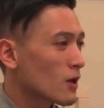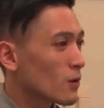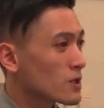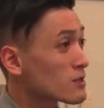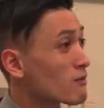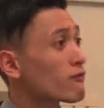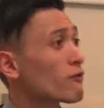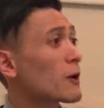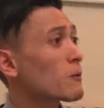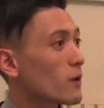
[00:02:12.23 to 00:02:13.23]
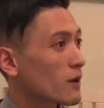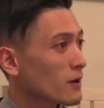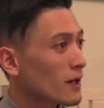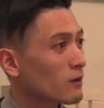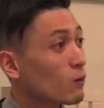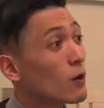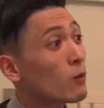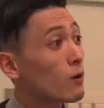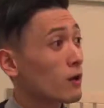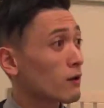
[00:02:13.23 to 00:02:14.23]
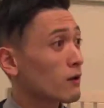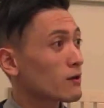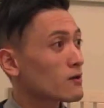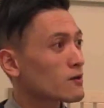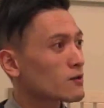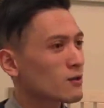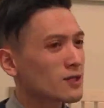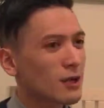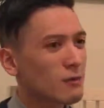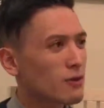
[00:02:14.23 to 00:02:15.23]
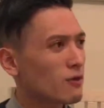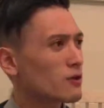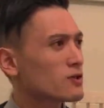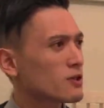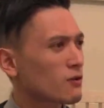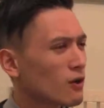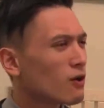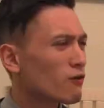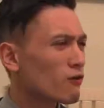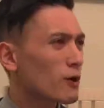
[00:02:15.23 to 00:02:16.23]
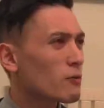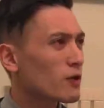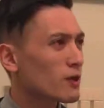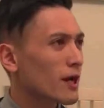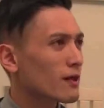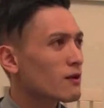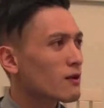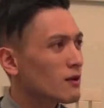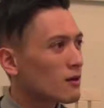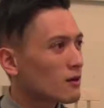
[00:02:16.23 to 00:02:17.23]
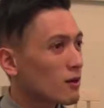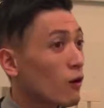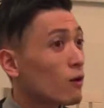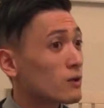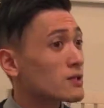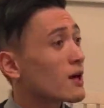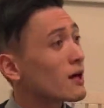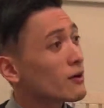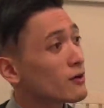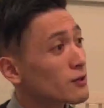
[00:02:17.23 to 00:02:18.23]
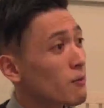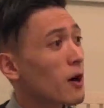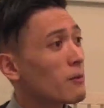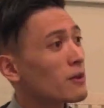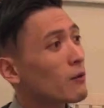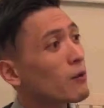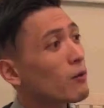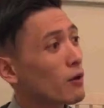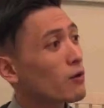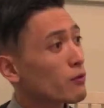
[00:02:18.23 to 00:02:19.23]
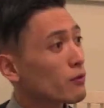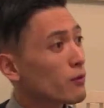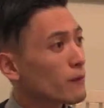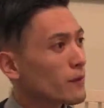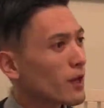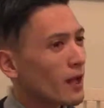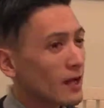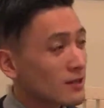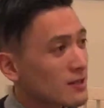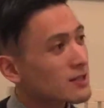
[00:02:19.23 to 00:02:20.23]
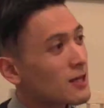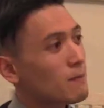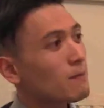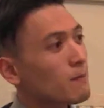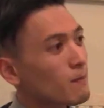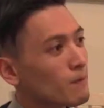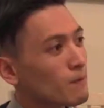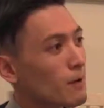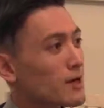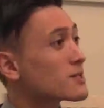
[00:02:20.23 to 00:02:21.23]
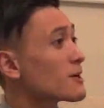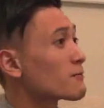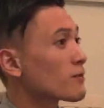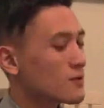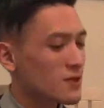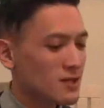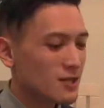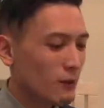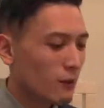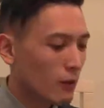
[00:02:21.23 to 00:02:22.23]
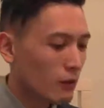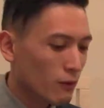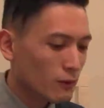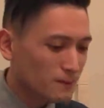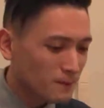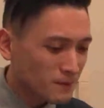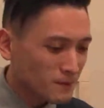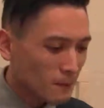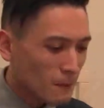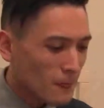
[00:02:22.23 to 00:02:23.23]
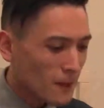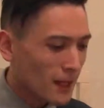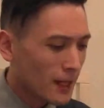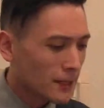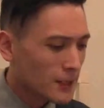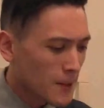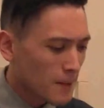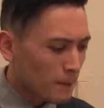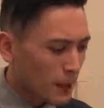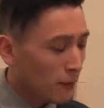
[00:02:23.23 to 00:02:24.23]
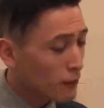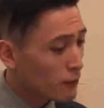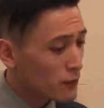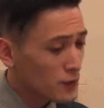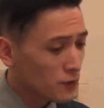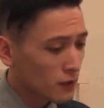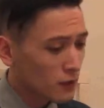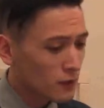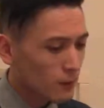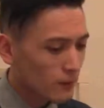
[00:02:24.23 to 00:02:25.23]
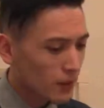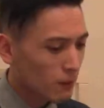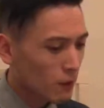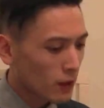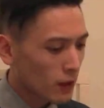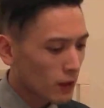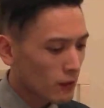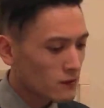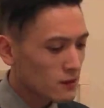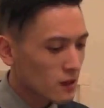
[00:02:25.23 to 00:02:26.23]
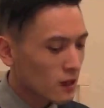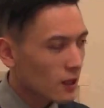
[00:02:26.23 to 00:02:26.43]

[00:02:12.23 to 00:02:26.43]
which is a framework that we work. So it's like a methodology or a framework that the whole entire department that we work through, and it's a step-by-step process that we work through. And through this role that I'm working is